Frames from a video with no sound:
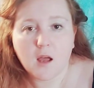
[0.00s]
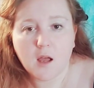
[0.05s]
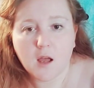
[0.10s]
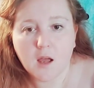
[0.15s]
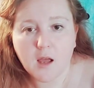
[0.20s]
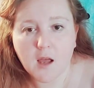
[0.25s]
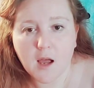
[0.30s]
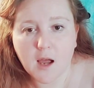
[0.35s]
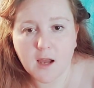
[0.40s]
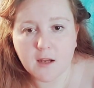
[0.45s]

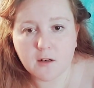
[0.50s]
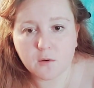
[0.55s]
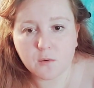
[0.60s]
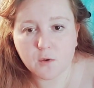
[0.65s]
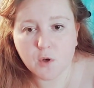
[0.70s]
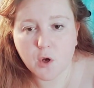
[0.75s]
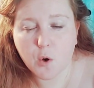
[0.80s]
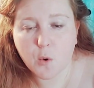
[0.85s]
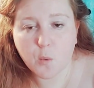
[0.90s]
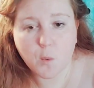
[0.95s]
I don't
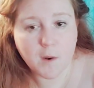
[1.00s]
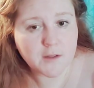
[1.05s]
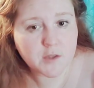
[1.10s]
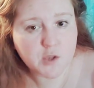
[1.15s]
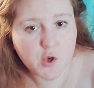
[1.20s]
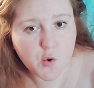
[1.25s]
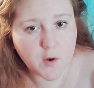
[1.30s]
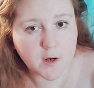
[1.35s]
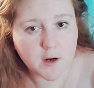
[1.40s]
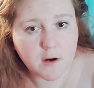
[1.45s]
know what's
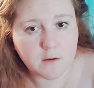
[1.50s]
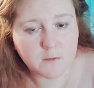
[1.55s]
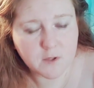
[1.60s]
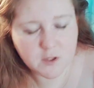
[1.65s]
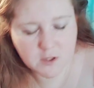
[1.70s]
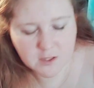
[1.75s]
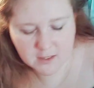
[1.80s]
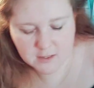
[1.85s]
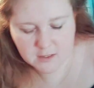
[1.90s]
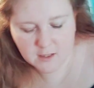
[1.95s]
going on with
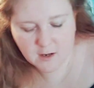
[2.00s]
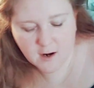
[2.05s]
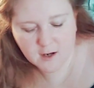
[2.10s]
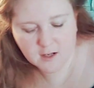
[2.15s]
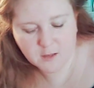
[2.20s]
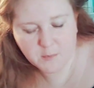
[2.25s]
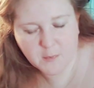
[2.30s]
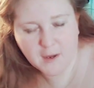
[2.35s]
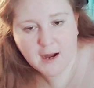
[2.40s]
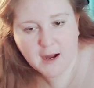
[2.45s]
TikTok, but